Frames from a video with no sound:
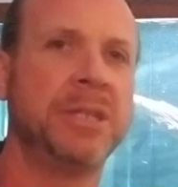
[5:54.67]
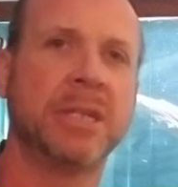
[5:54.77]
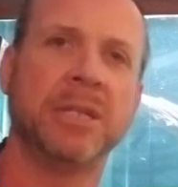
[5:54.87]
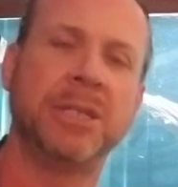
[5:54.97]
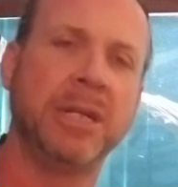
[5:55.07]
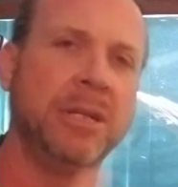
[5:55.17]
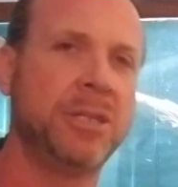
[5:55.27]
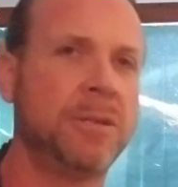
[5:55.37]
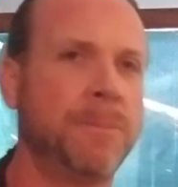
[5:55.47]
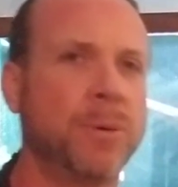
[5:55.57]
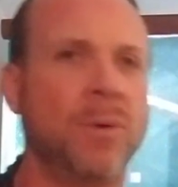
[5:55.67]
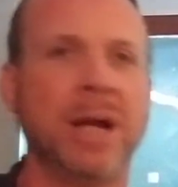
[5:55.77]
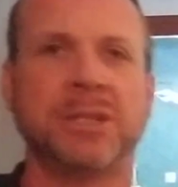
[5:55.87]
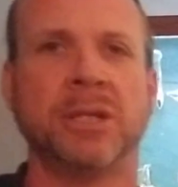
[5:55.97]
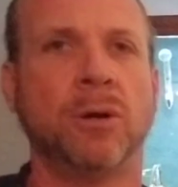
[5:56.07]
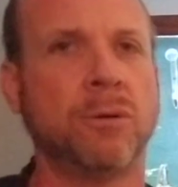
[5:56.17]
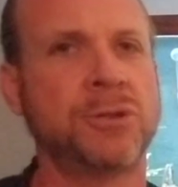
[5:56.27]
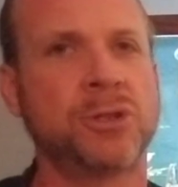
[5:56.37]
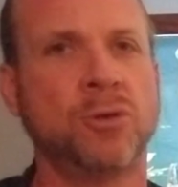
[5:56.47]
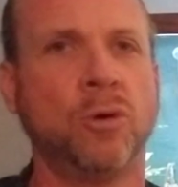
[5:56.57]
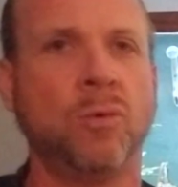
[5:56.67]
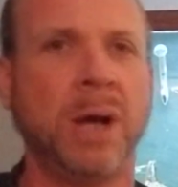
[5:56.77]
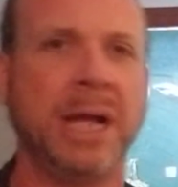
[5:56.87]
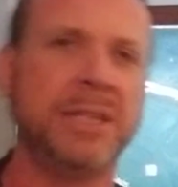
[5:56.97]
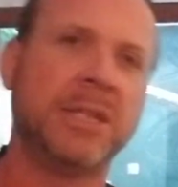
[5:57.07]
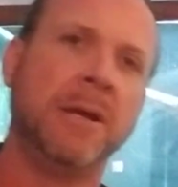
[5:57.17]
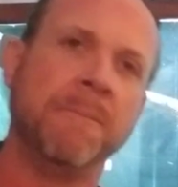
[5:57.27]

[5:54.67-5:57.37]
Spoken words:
It continues to progress in old school ways.